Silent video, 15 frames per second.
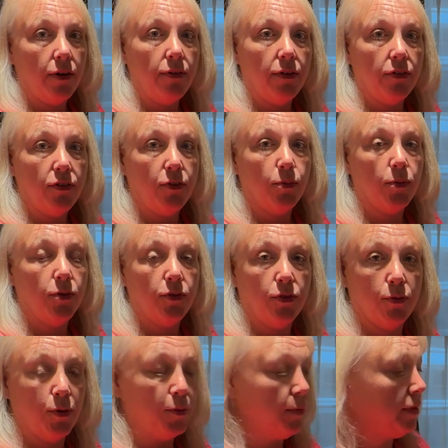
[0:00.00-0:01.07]
that you want your
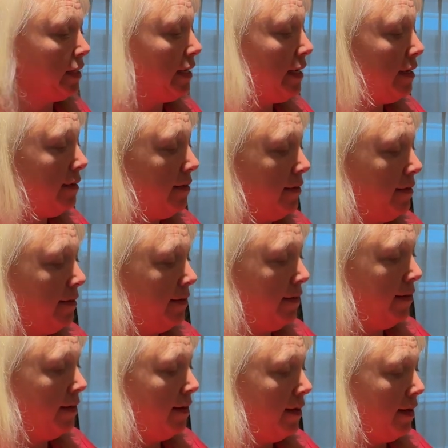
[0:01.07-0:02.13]
room cleaned.
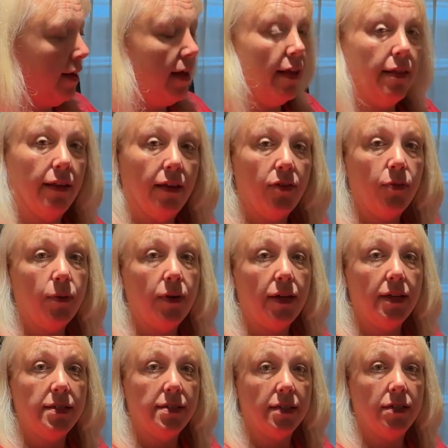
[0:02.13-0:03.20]
And this one
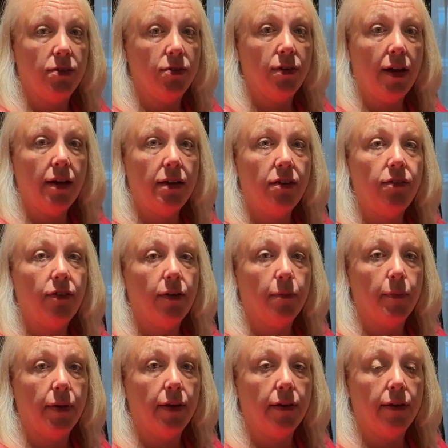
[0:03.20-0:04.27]
is the do not disturb
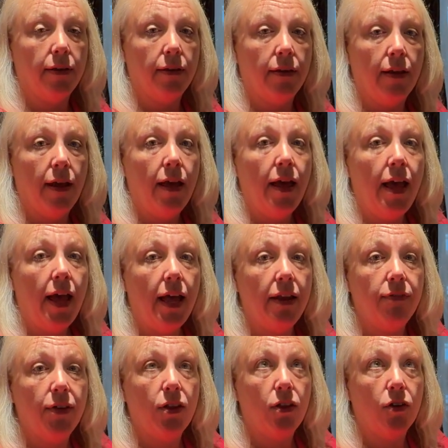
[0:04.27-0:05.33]
button. And
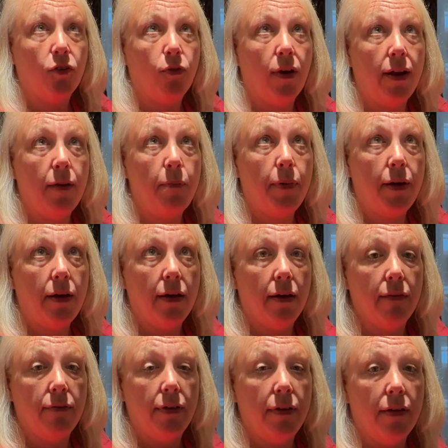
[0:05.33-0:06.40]
if you look right
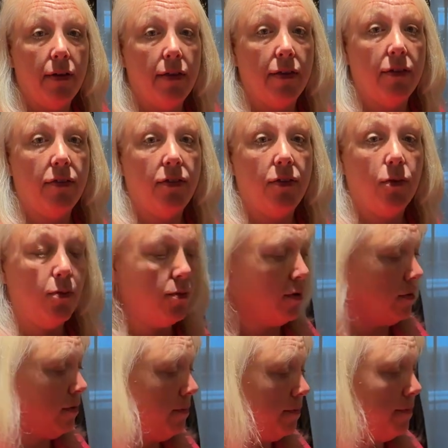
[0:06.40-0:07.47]
above this door,